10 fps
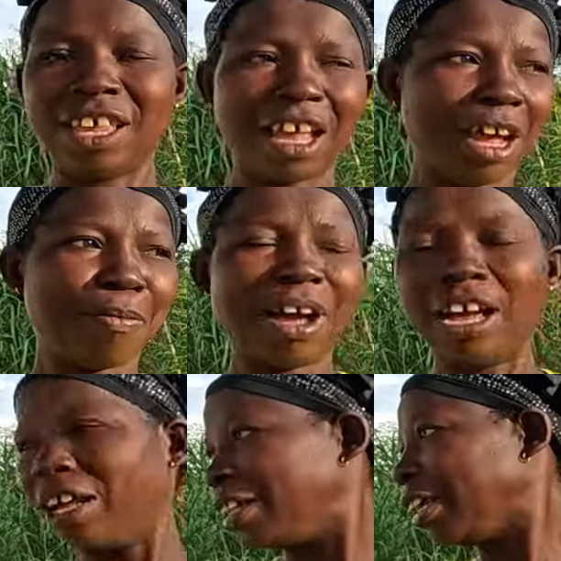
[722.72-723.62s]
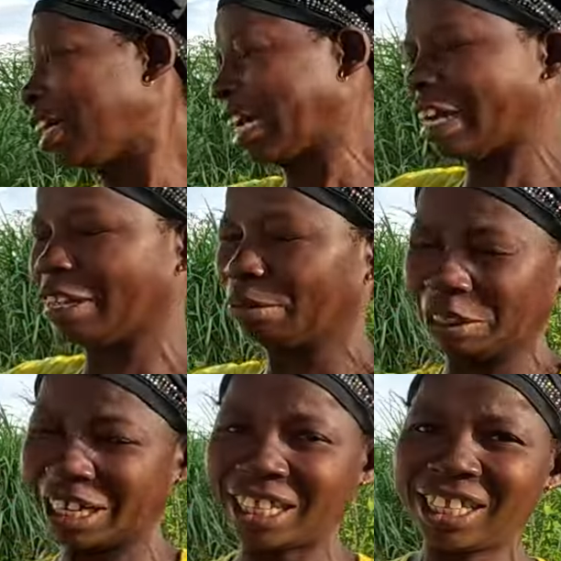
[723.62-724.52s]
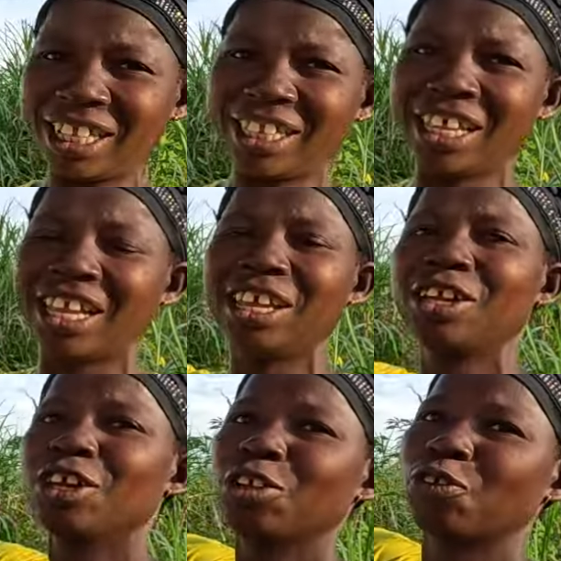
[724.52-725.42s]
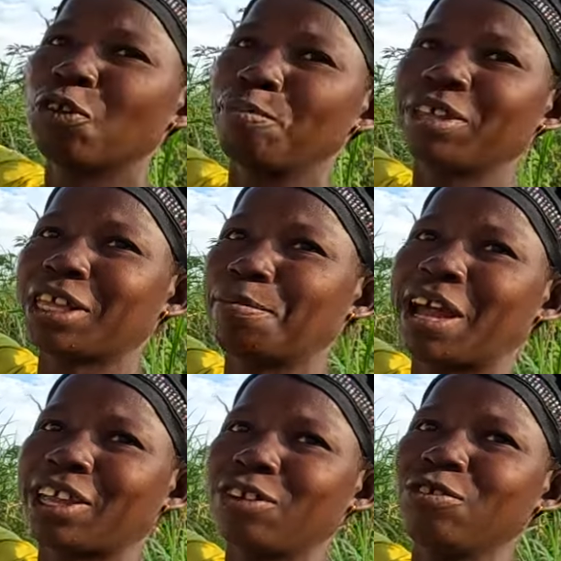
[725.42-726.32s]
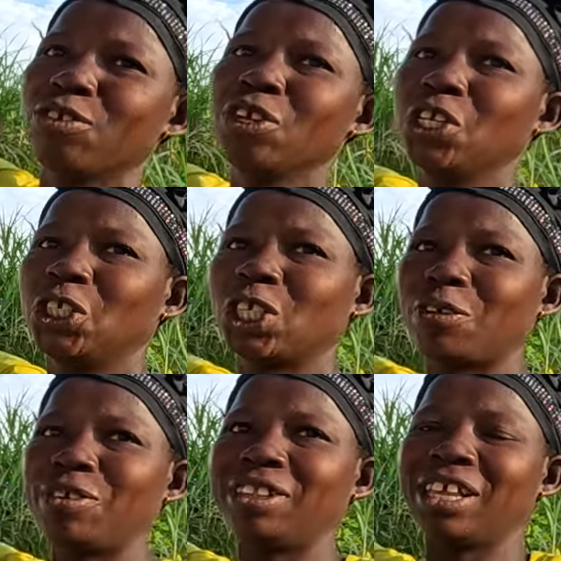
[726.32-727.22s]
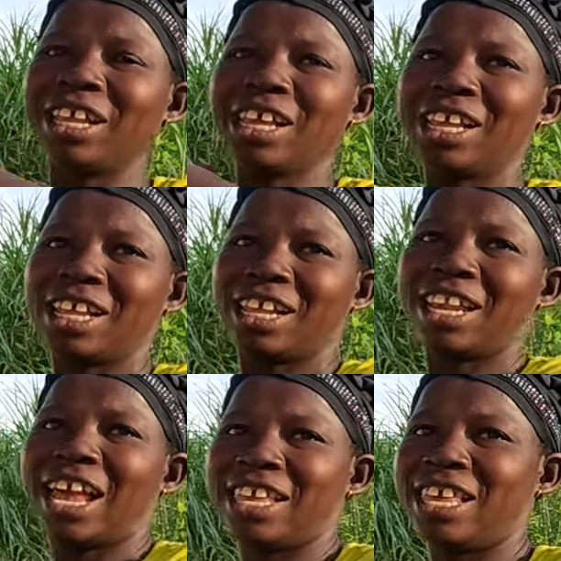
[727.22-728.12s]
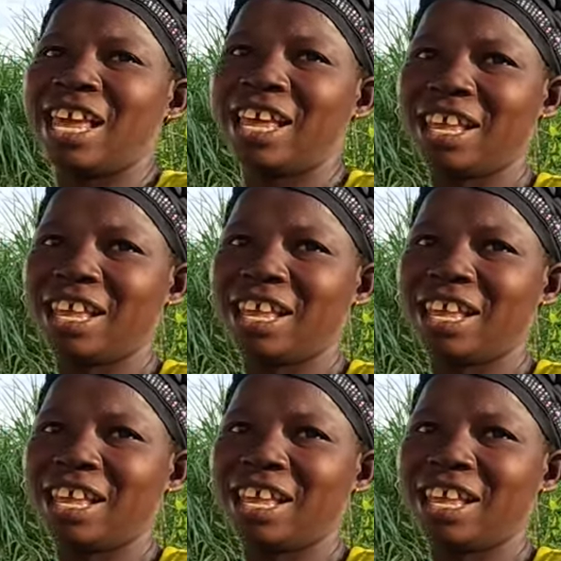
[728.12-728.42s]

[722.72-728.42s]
Yeah, ba da eh, three day we oh. make a back seven day hmm. that year.